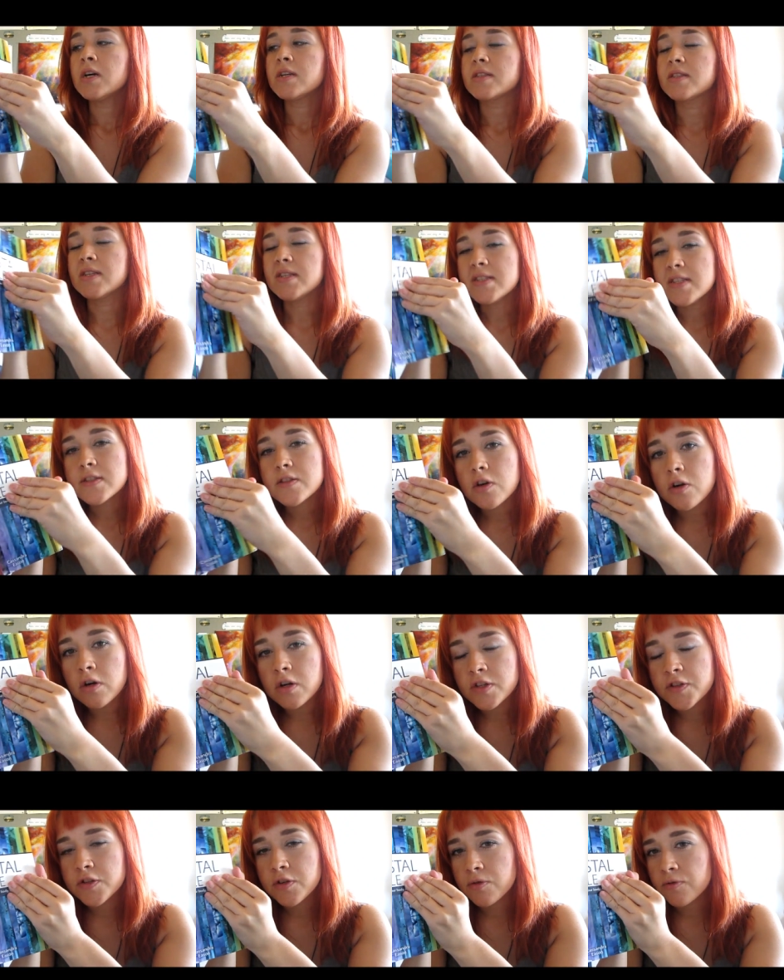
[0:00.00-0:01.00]
This is
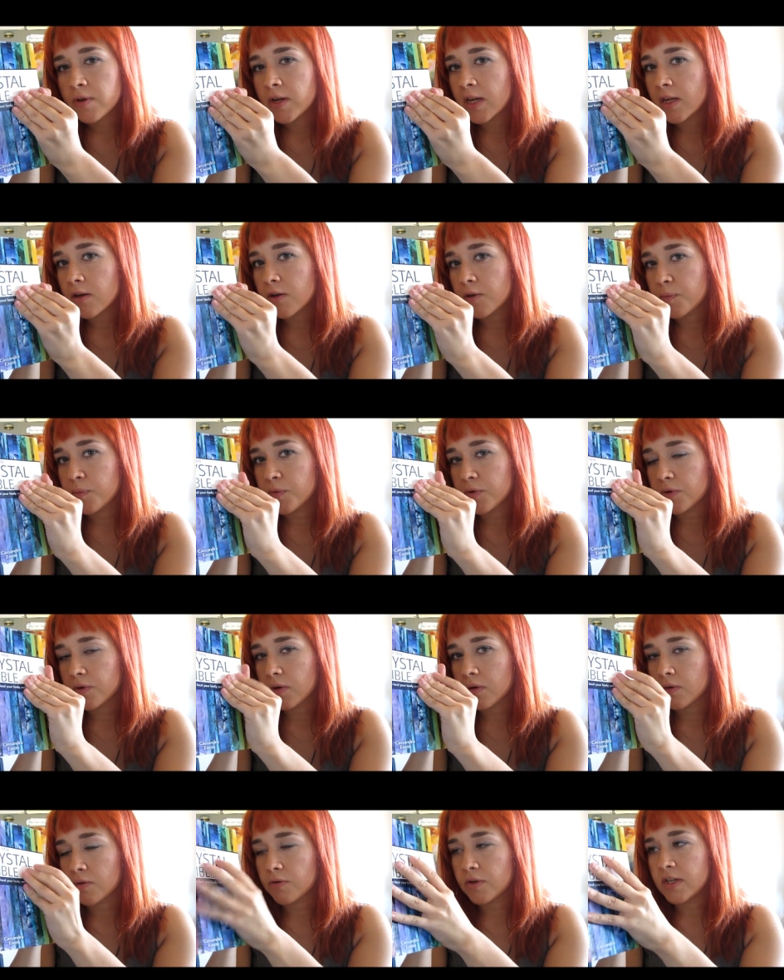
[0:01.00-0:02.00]
also a really good book
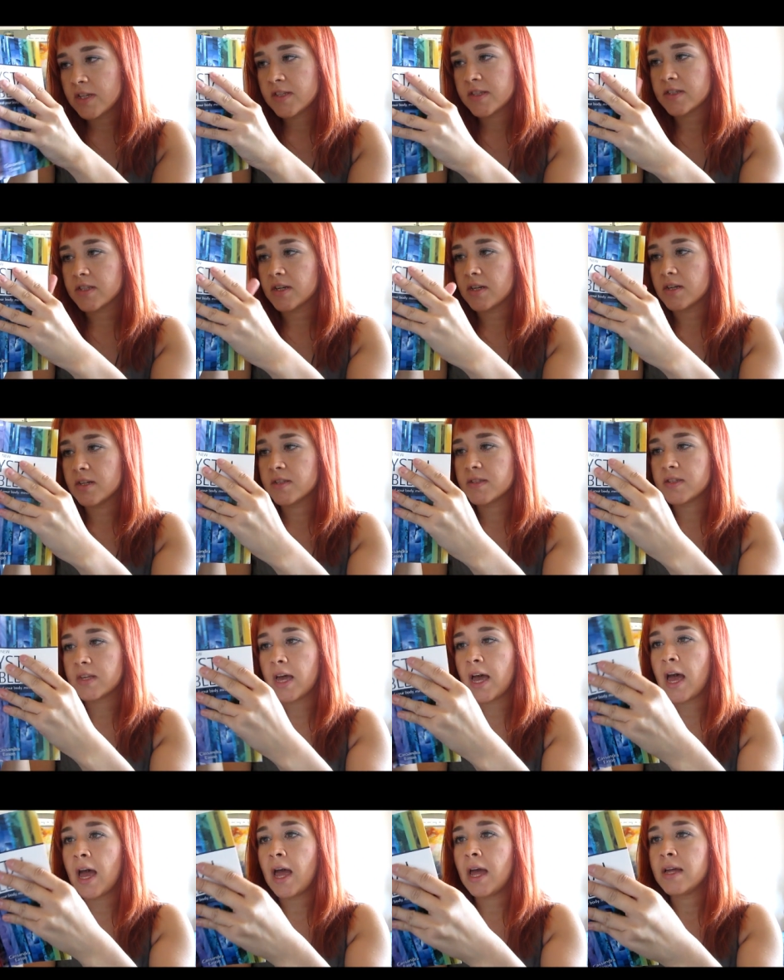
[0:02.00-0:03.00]
on crystals
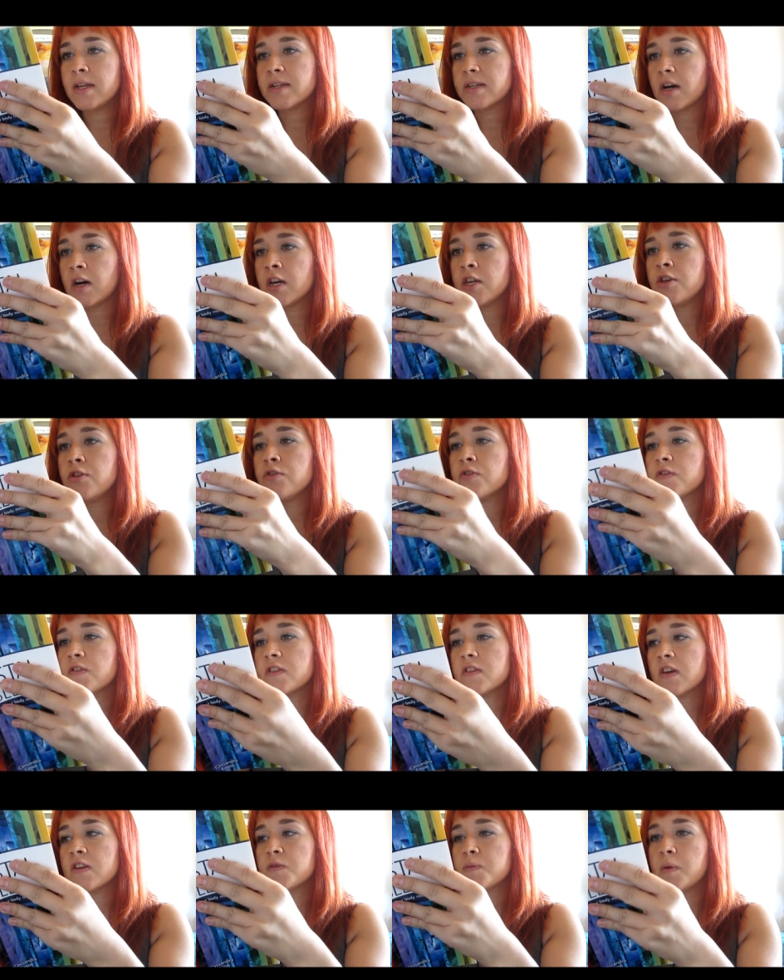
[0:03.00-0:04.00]
and I use
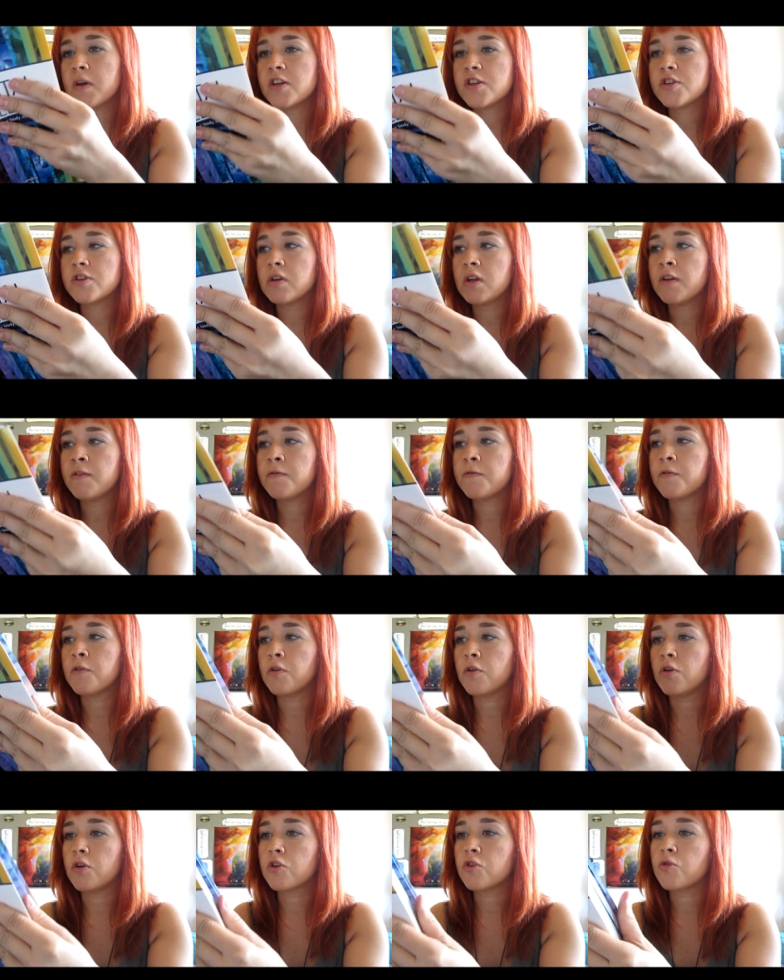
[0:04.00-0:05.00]
this especially
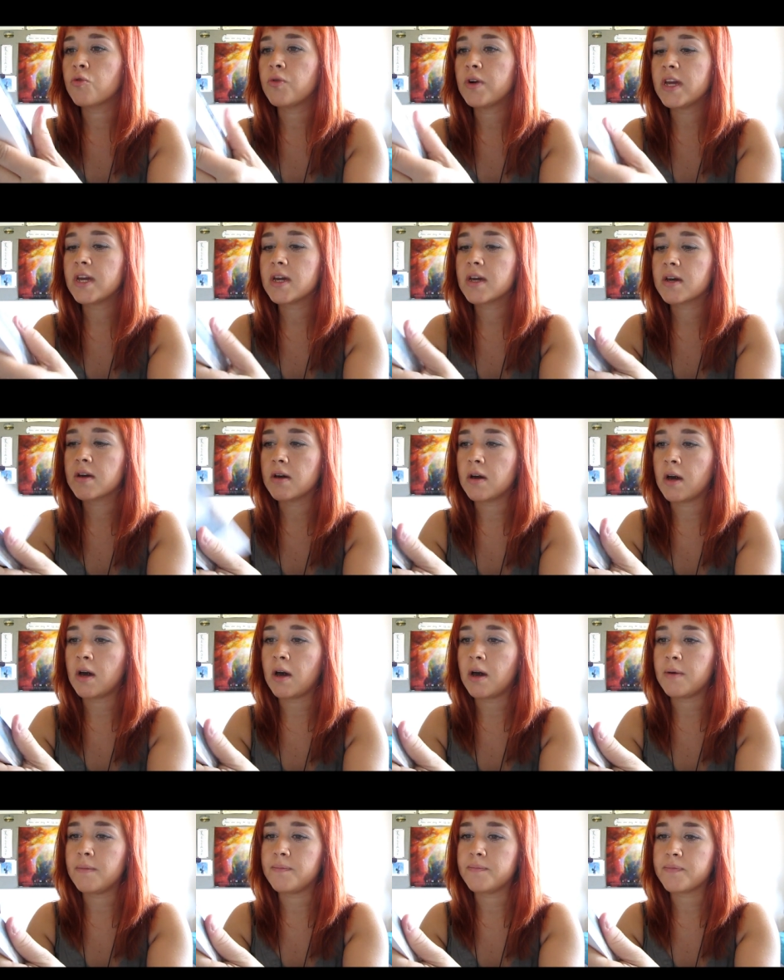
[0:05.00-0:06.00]
for quick,
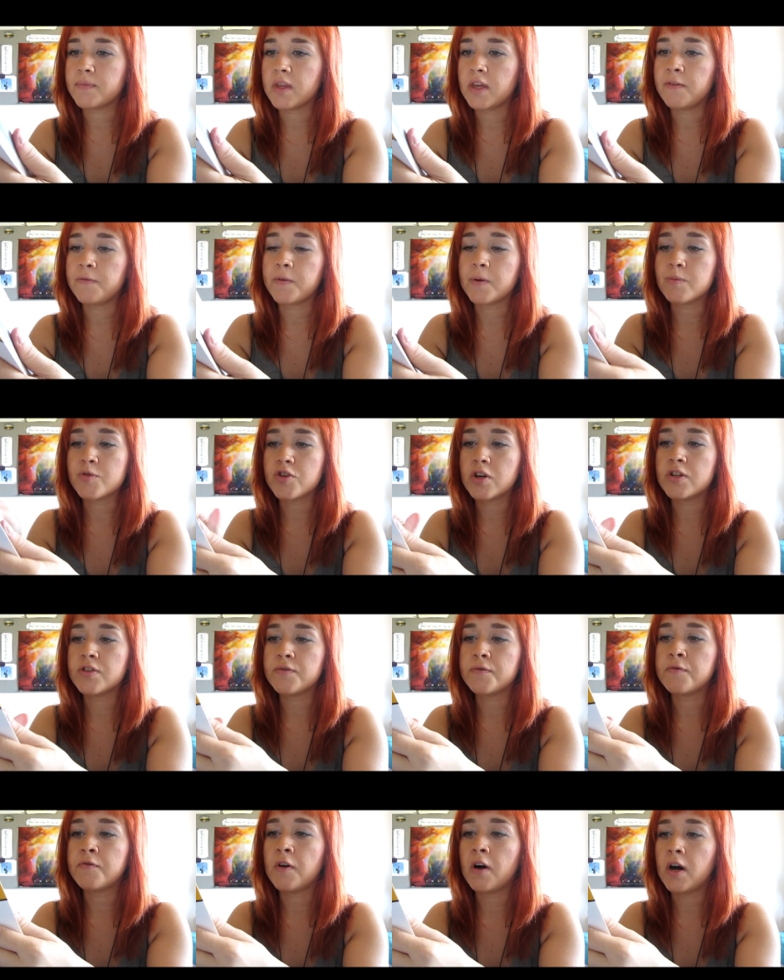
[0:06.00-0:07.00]
um, if I'm trying to
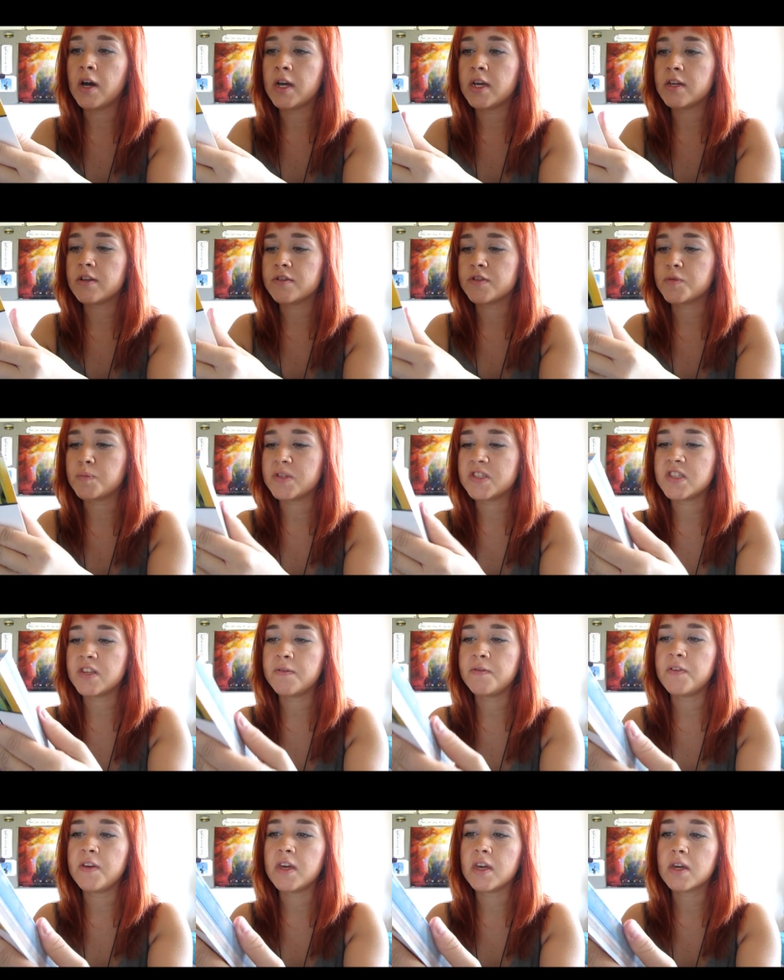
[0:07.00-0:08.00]
find a
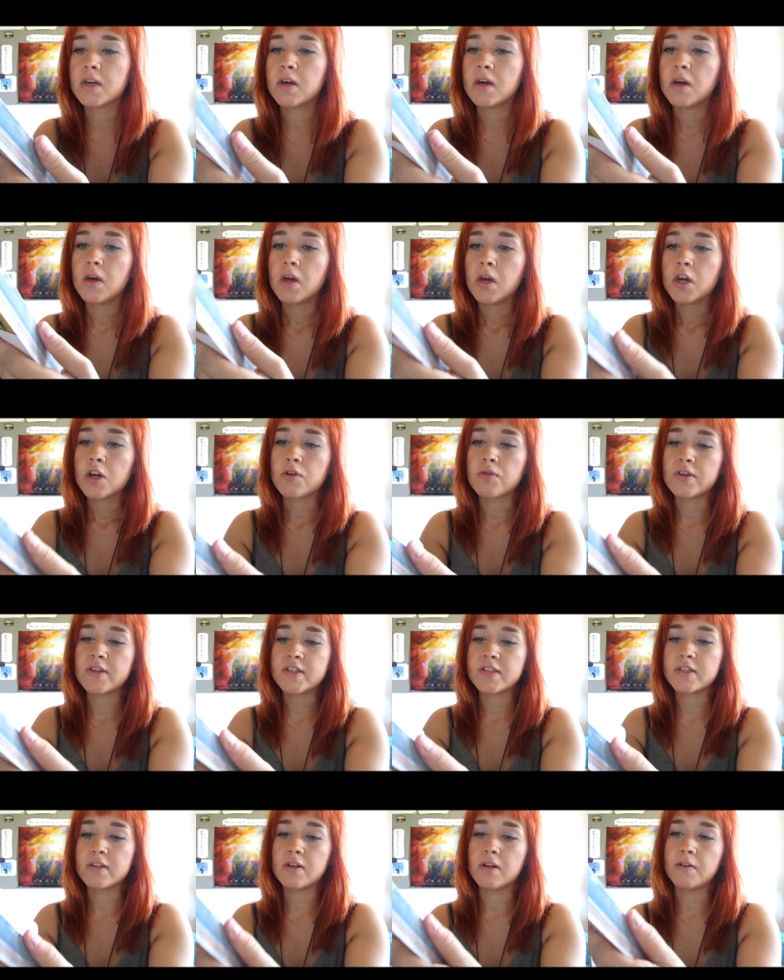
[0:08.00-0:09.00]
specific
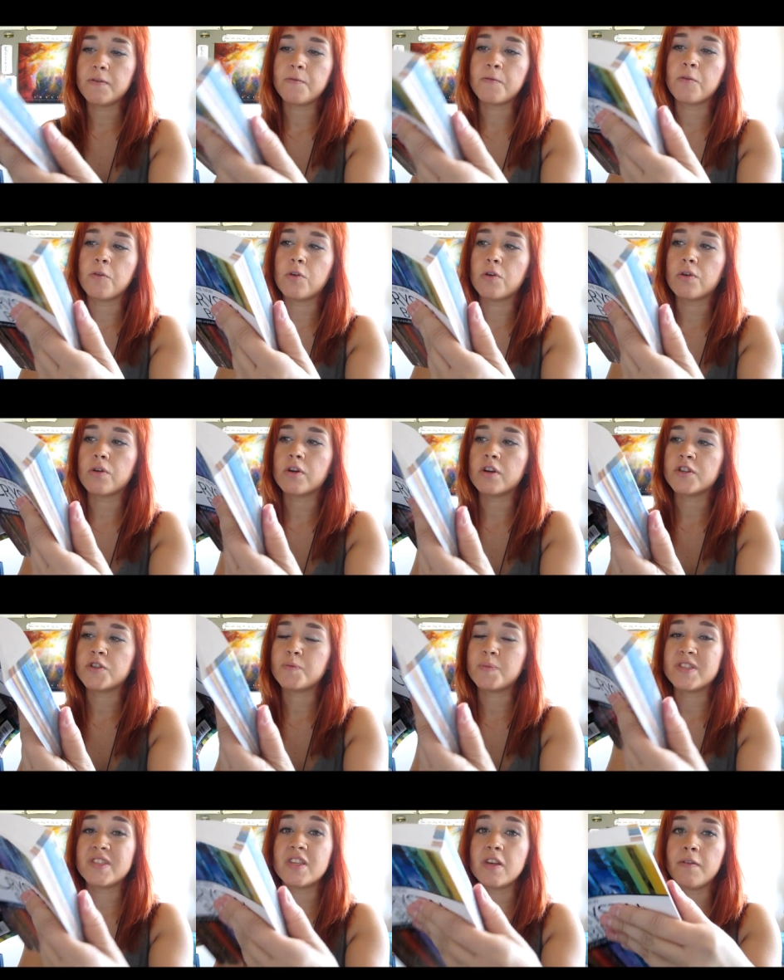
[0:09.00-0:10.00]
crystal for a
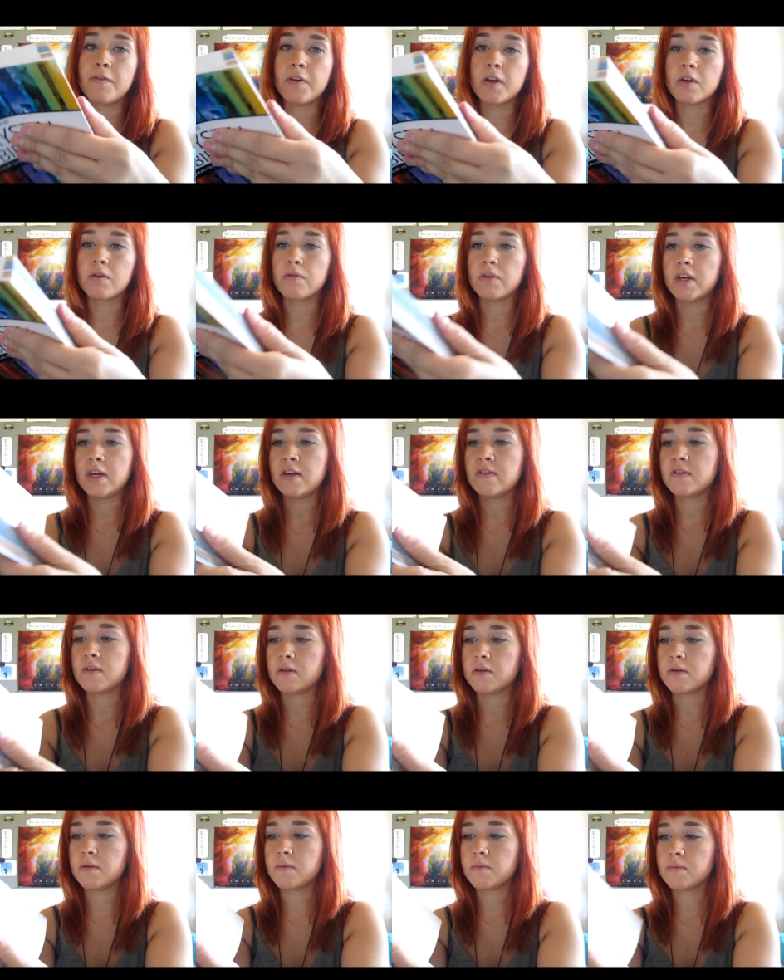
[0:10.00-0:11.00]
specific
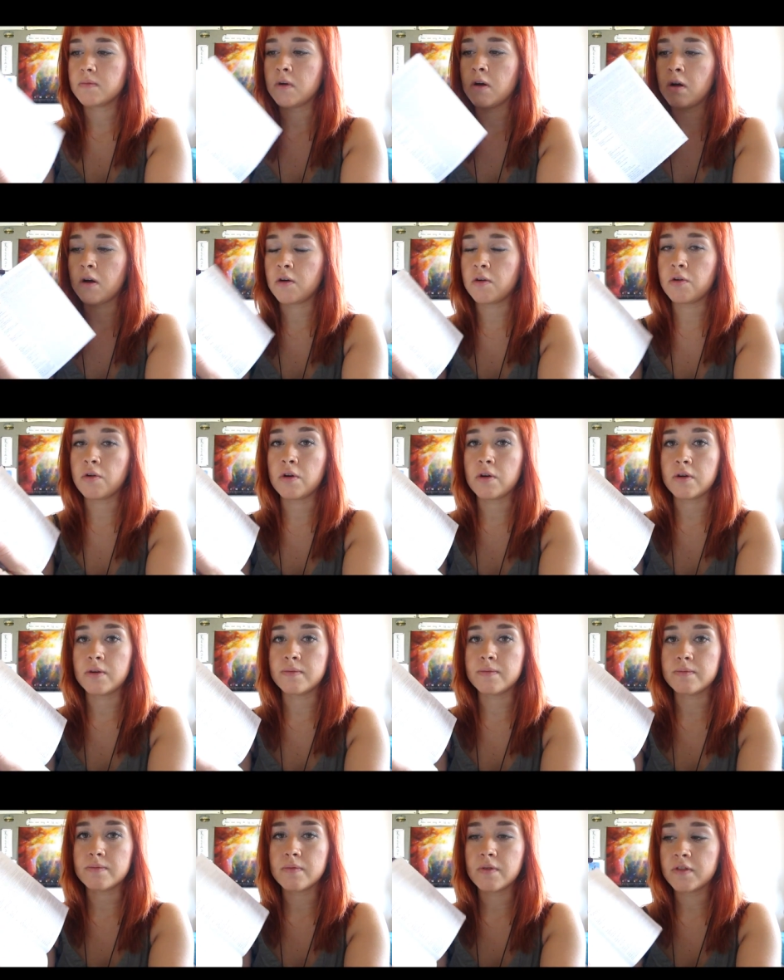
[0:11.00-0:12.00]
reason uh, or
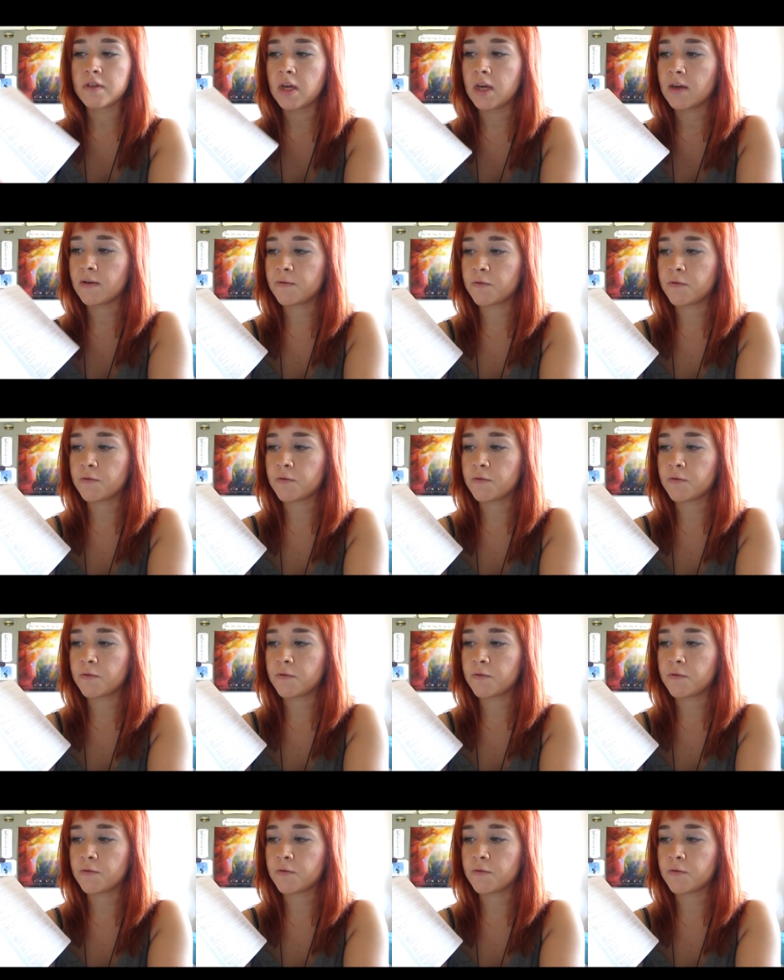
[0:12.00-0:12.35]
um, thing.